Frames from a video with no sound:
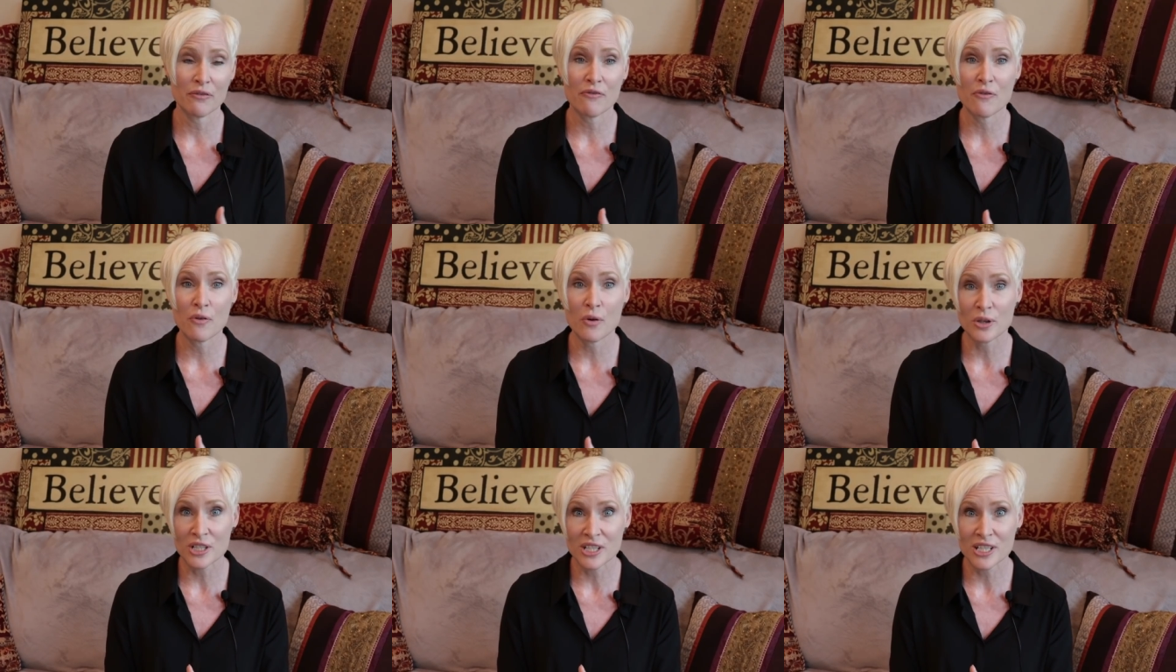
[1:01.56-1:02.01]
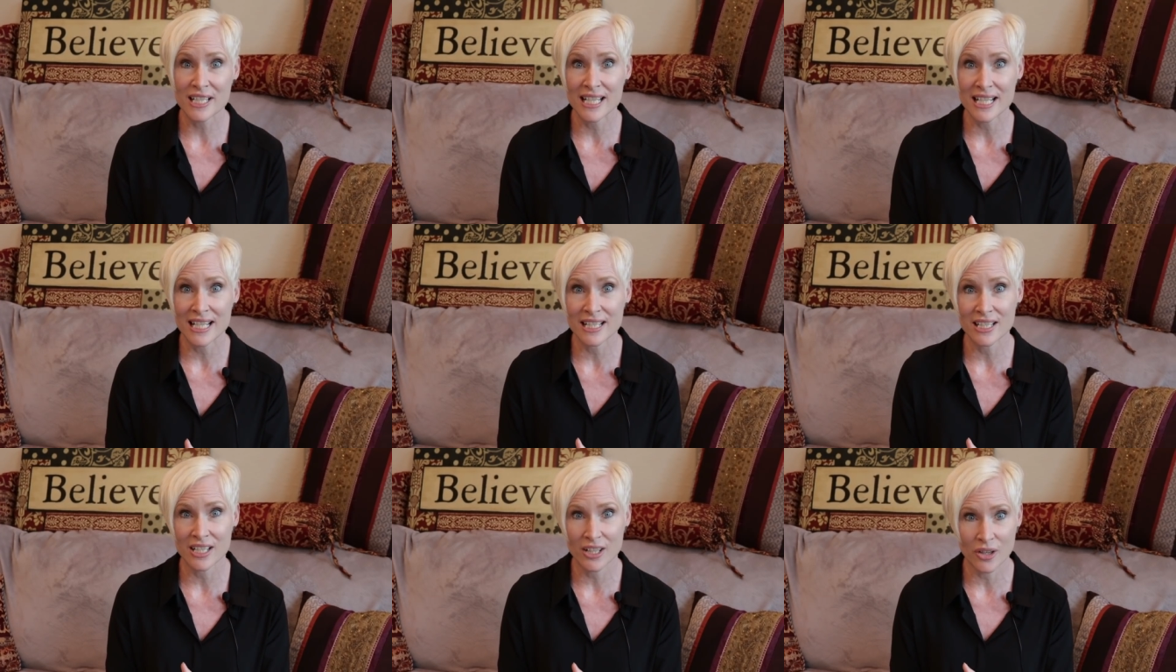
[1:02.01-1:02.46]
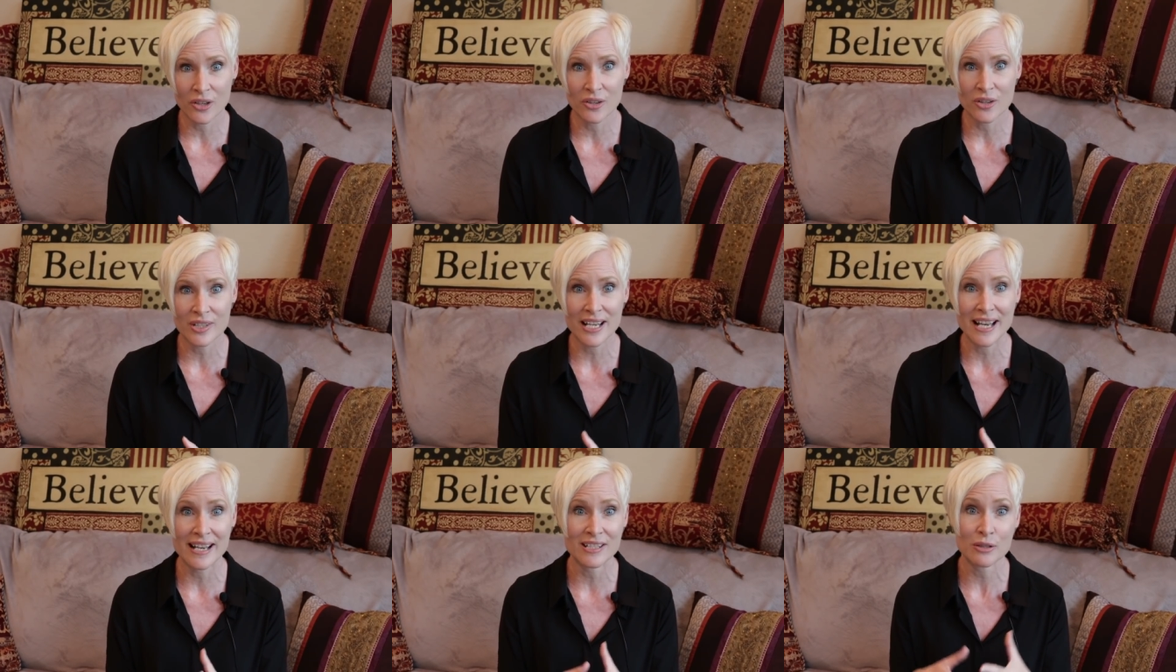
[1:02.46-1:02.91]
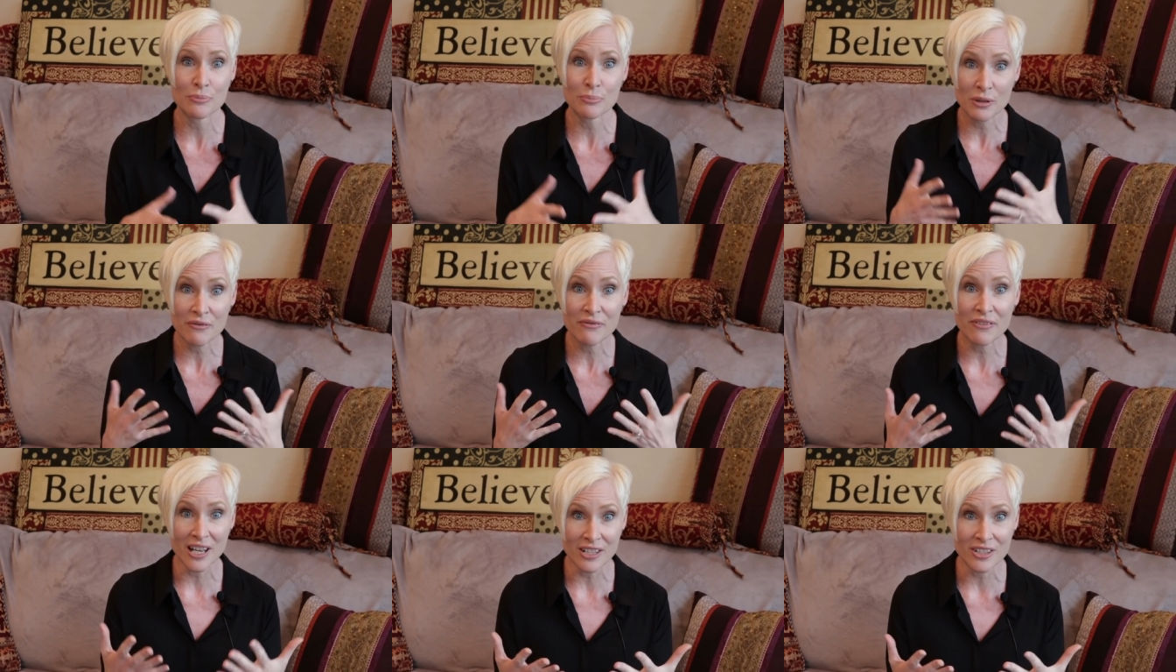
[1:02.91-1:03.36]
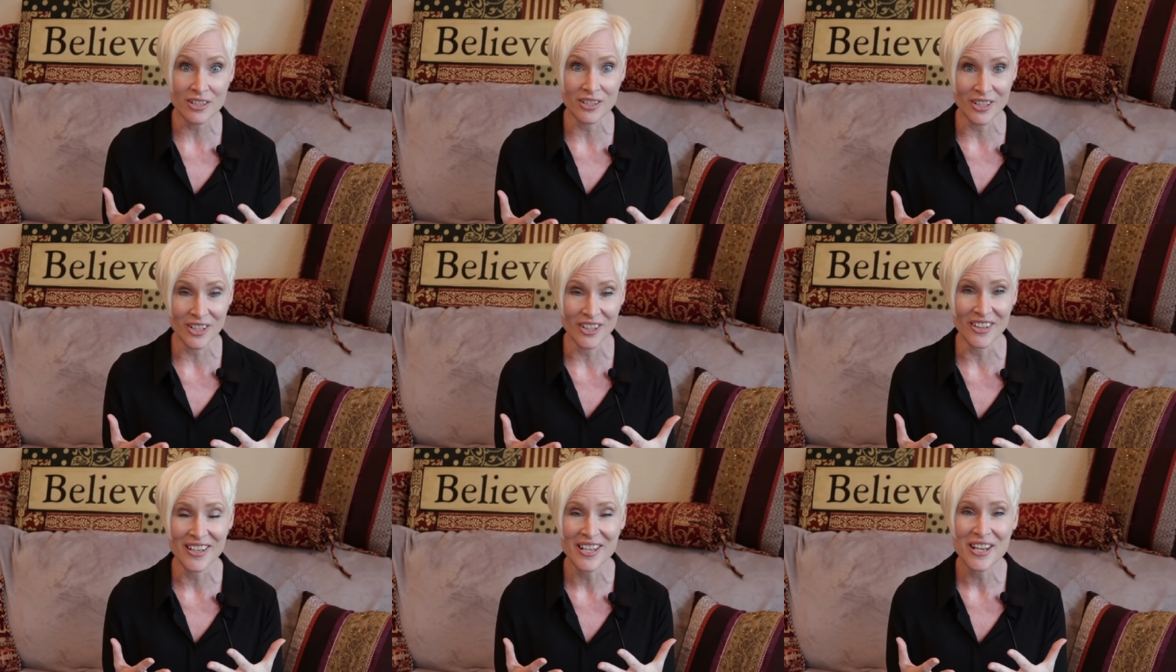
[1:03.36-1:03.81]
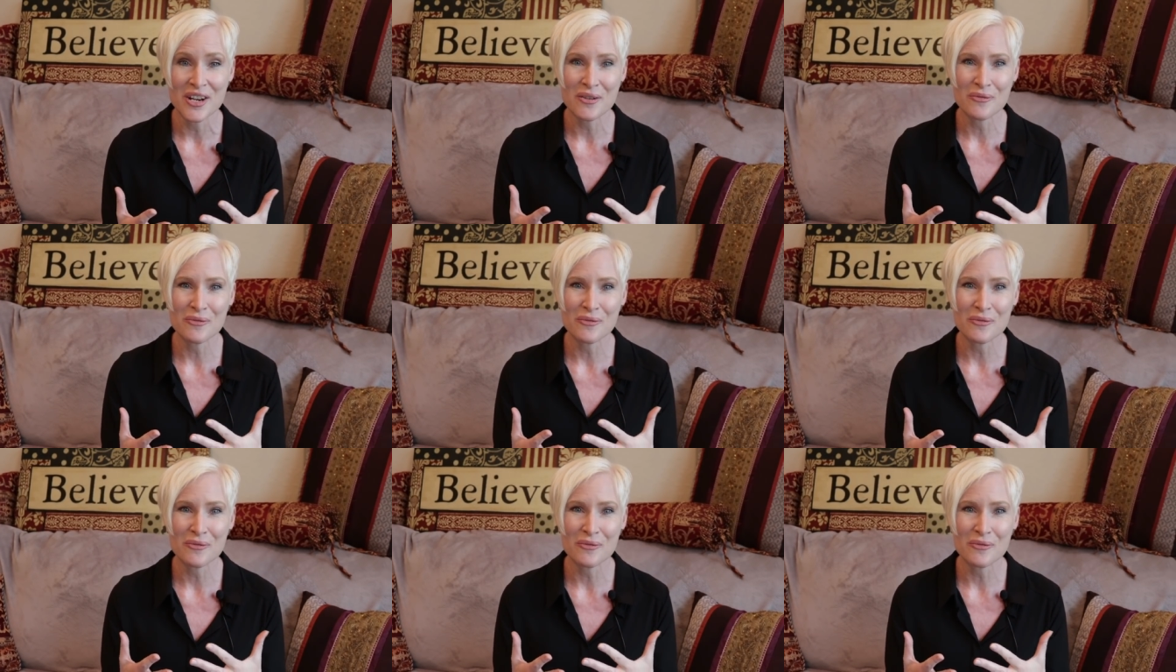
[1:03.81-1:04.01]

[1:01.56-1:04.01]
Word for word: fourteen years as a professional,